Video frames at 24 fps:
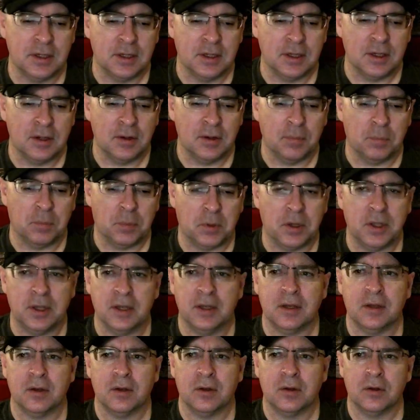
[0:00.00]
But
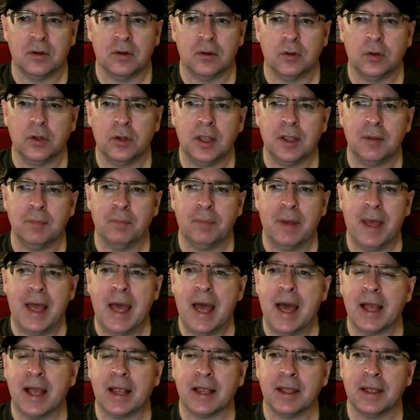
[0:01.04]
looking back,
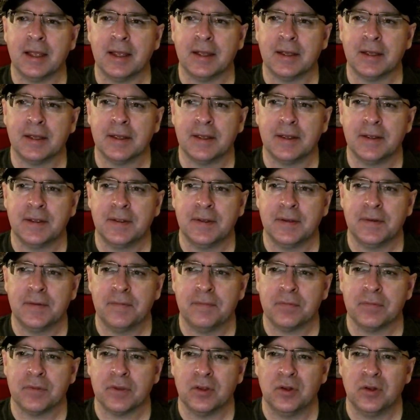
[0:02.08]

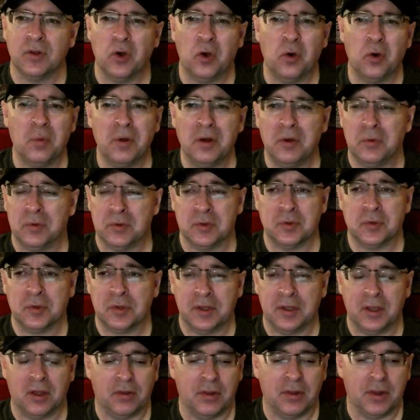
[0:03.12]
nobody was really held
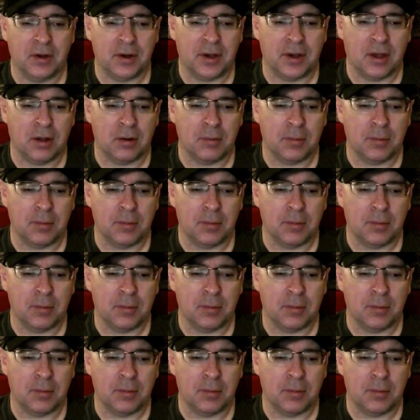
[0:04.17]
out accountable.